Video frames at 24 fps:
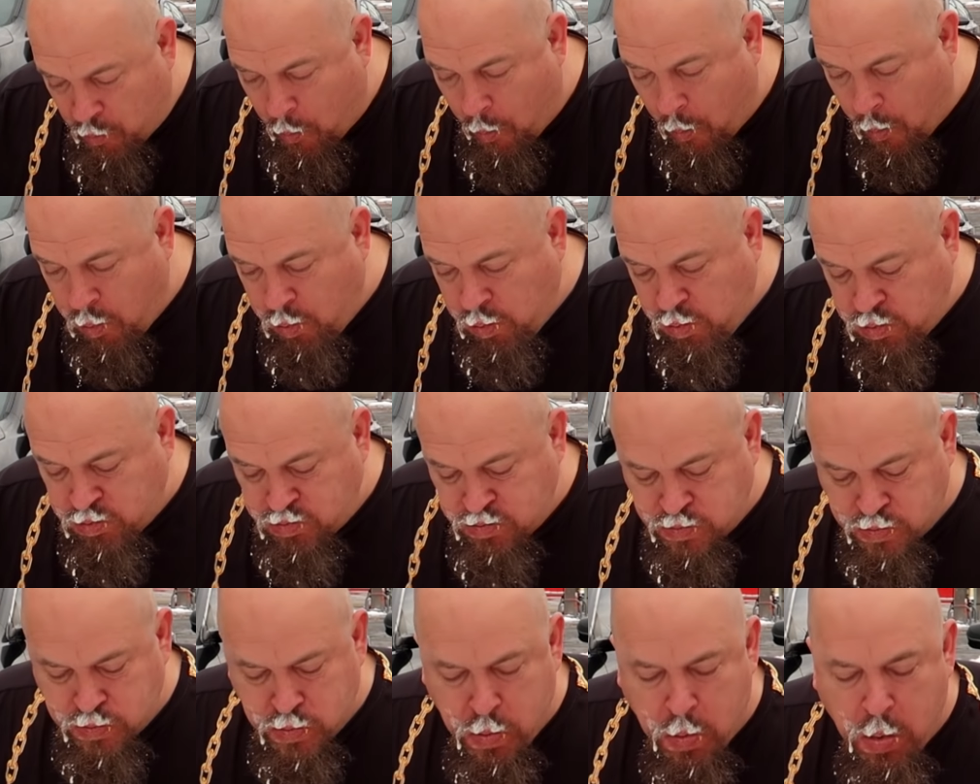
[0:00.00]
I'm happy
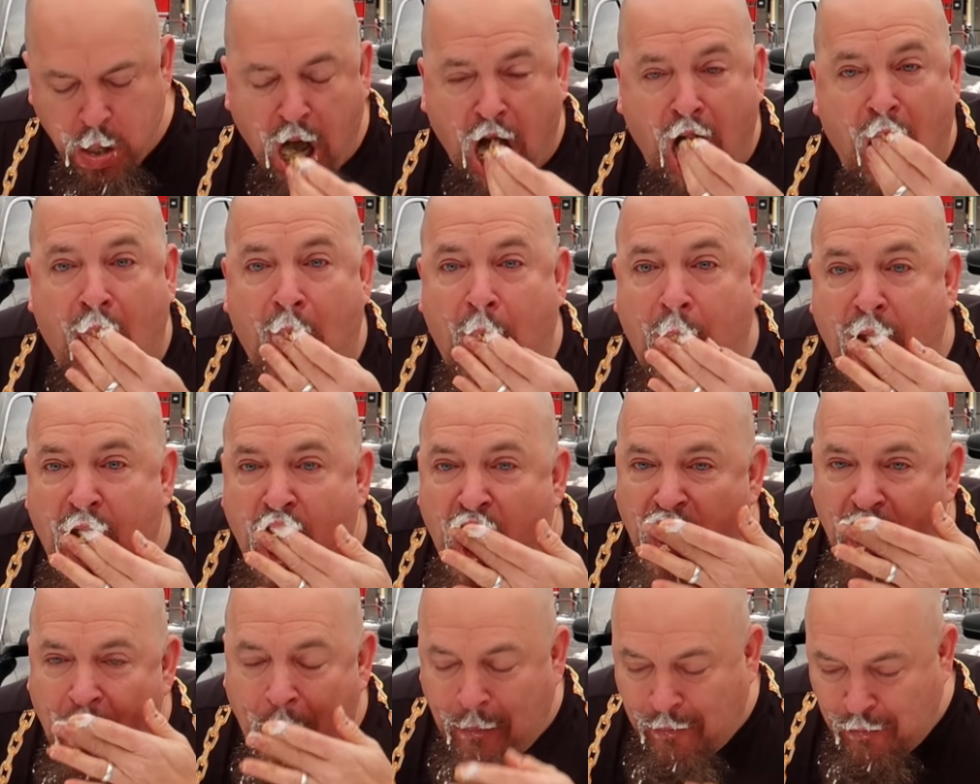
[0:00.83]
because I know I'm going to be under
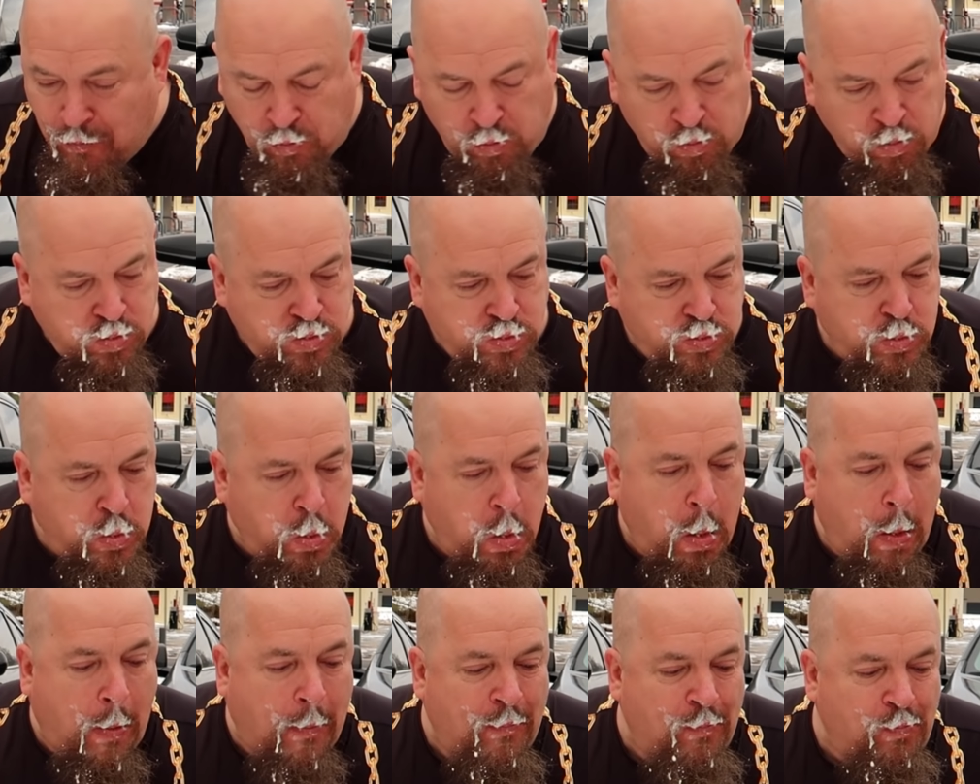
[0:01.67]
12 minutes, and you
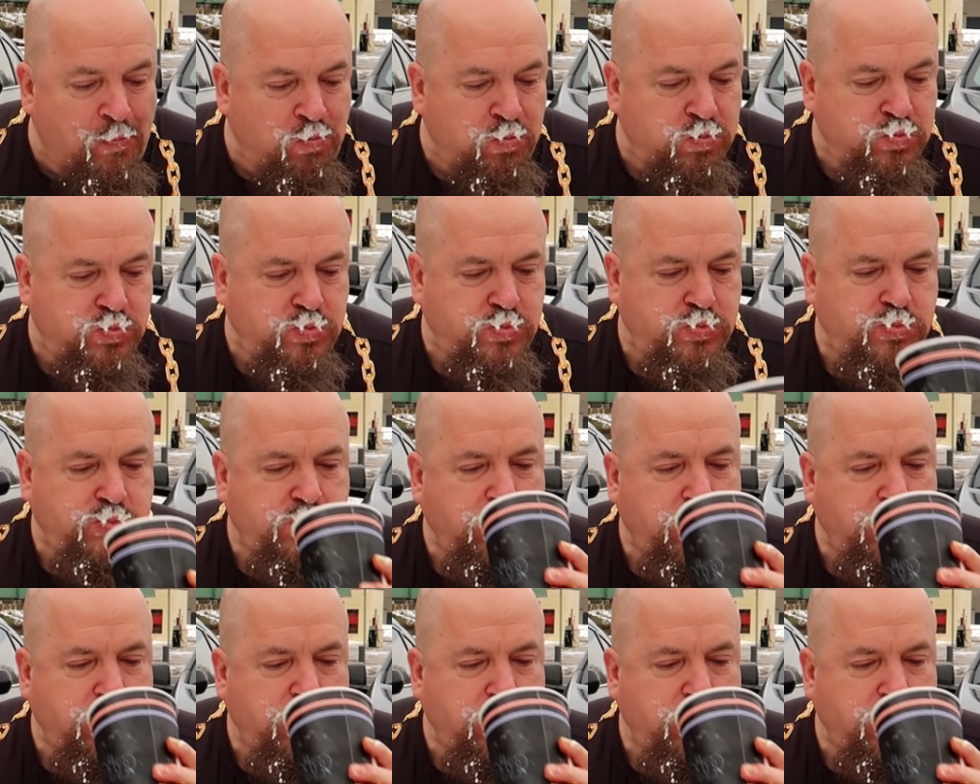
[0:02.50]
can see how